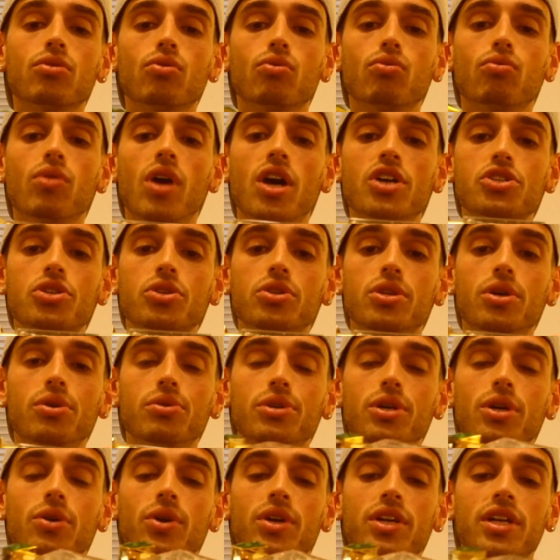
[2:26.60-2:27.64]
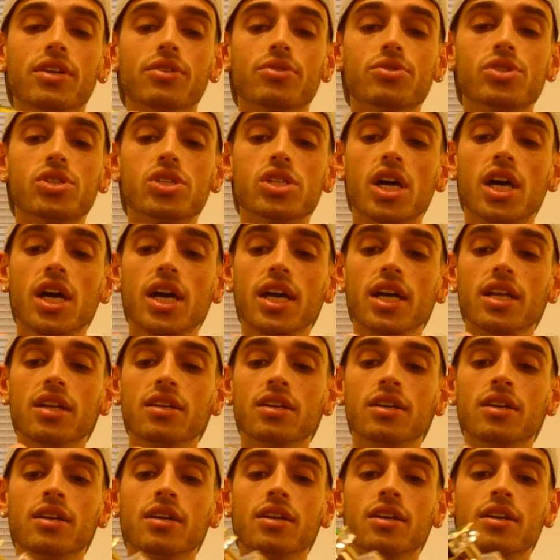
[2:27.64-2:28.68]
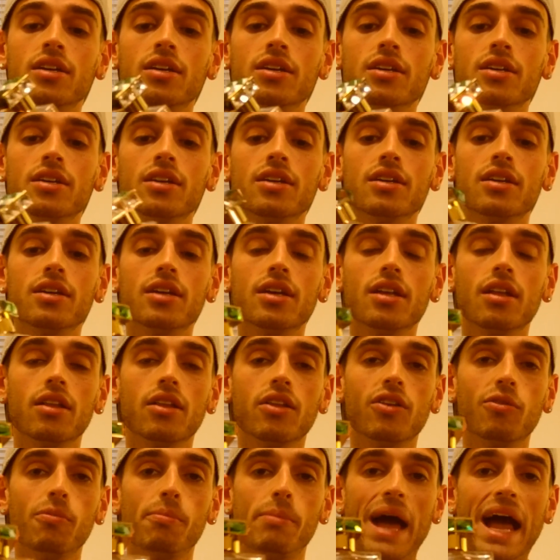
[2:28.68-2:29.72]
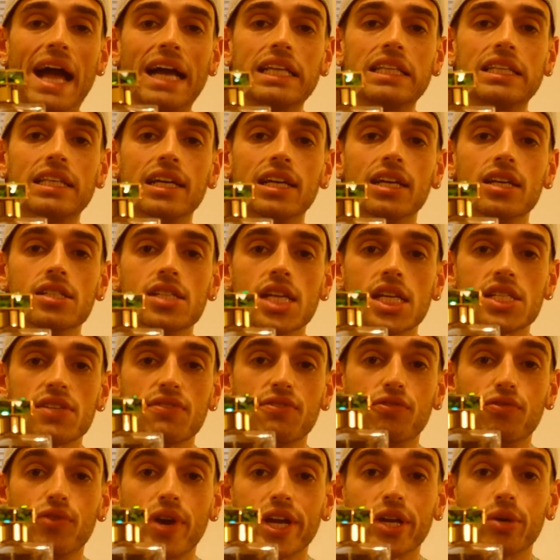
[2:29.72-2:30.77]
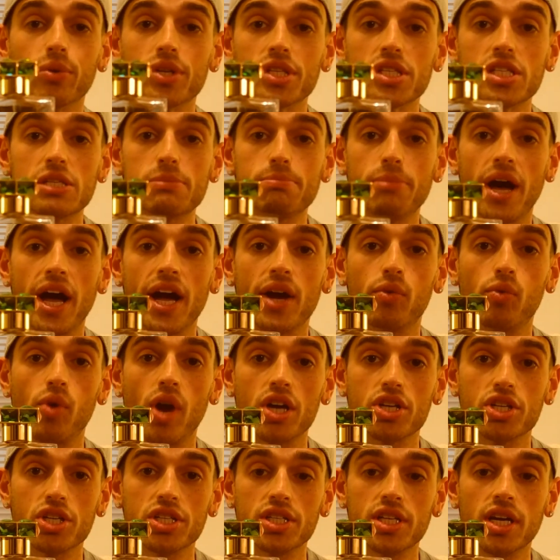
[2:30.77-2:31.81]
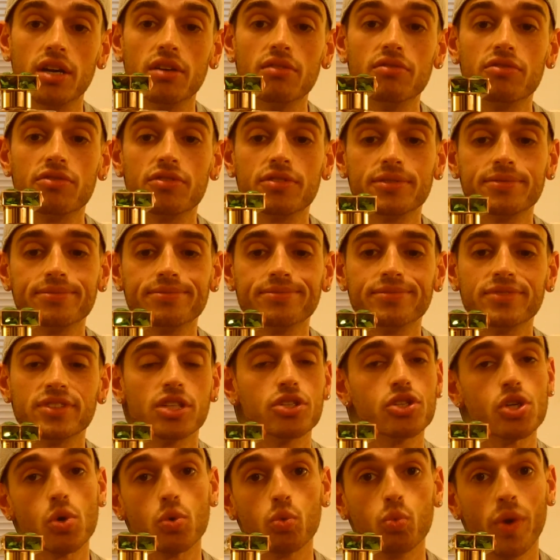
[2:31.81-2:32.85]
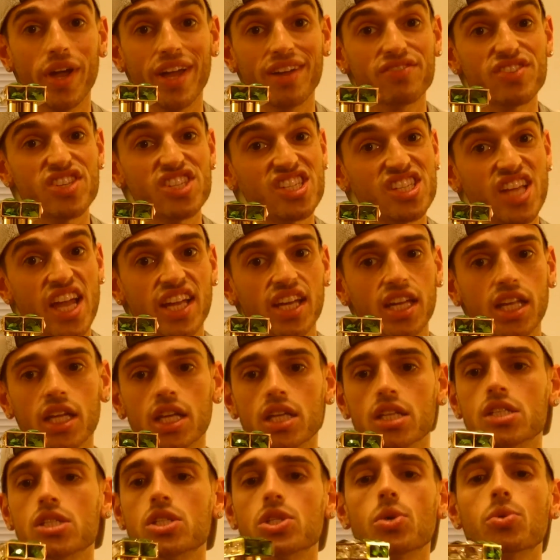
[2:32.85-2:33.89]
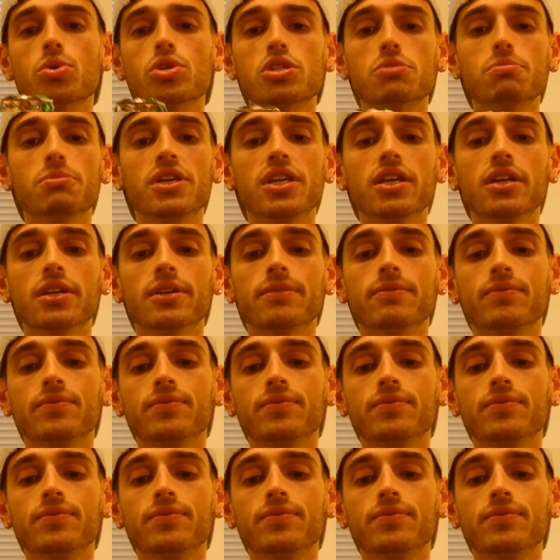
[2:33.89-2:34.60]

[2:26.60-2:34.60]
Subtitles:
Roja logo on either side. A little back there, it says a fragrance by Roja Dove. It's his own way of signing it, so to speak.